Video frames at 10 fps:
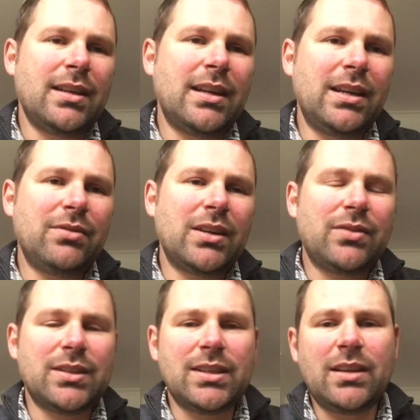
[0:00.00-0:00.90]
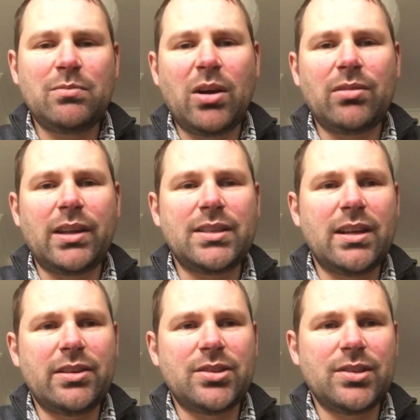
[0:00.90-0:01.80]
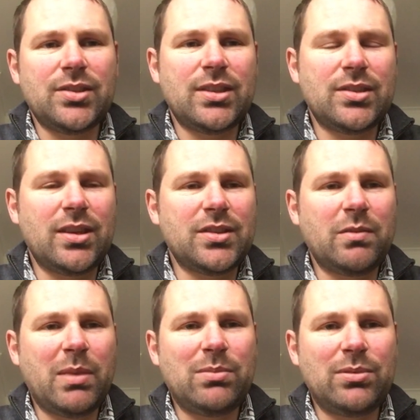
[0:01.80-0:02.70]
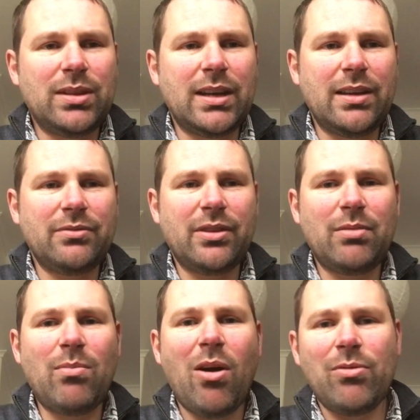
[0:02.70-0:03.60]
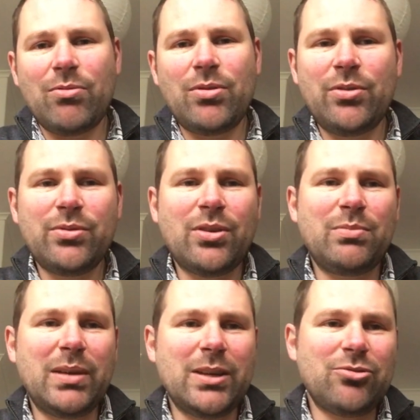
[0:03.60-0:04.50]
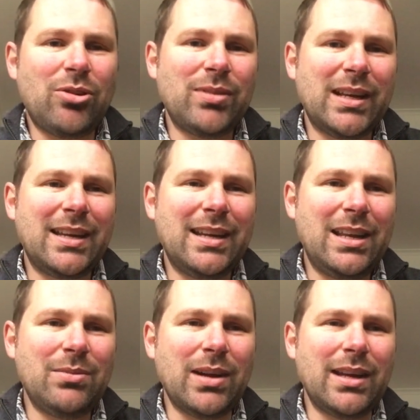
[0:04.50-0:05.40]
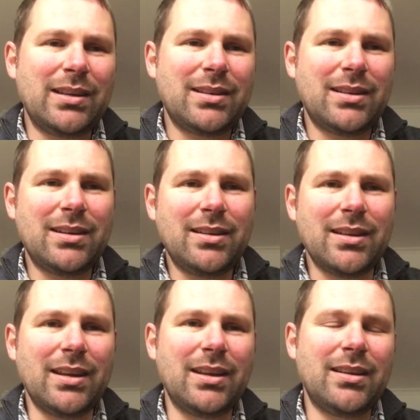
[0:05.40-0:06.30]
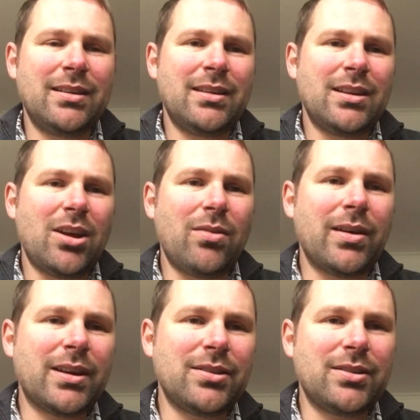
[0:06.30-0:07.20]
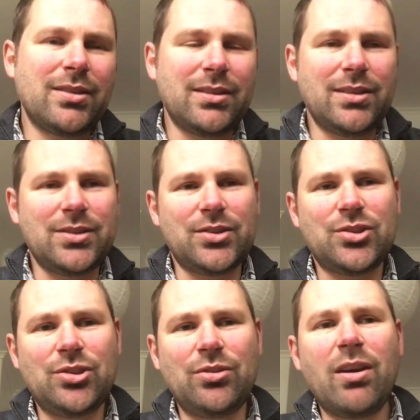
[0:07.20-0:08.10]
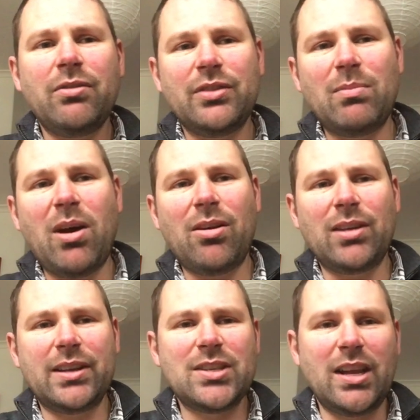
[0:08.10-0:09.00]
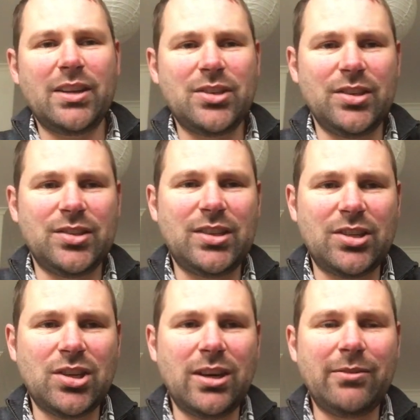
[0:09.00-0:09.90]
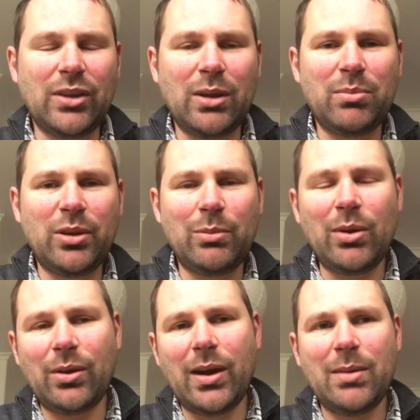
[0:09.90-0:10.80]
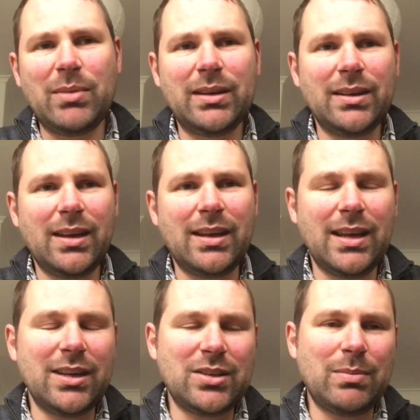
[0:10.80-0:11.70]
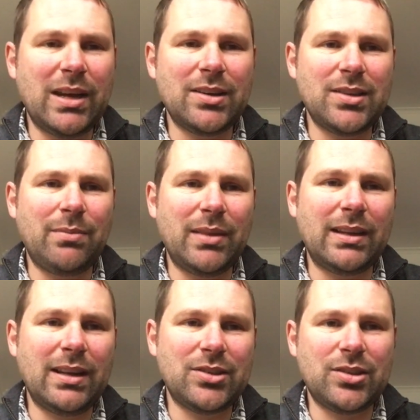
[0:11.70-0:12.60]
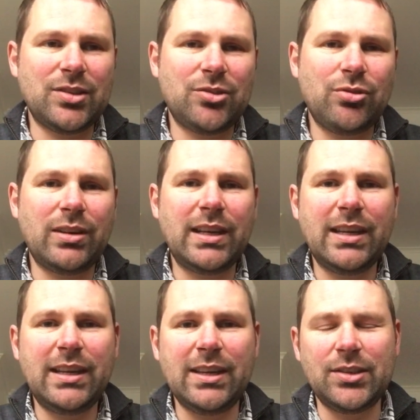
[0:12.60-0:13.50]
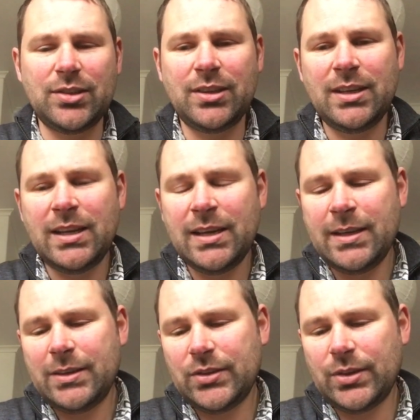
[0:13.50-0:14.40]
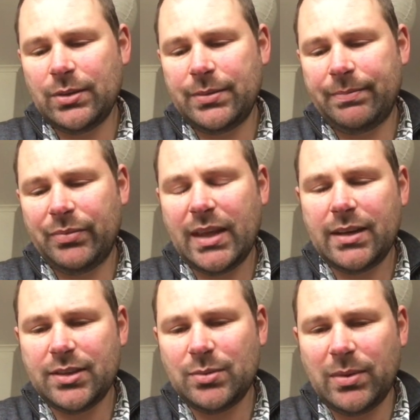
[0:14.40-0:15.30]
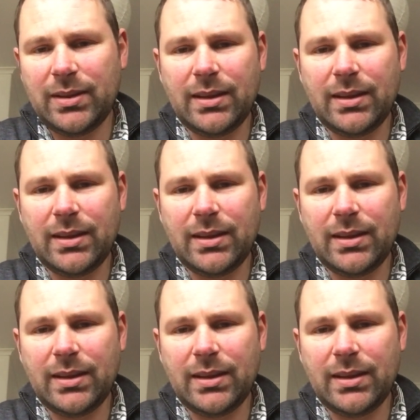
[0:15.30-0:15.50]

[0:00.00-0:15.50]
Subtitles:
even if it did have moral intelligence, there's lots of people that aren't very moral who could be controlling it anyway. They're not gonna, and then just turn off the moral intelligence section of the computer program and get it to make something that's just truly hideous. So that is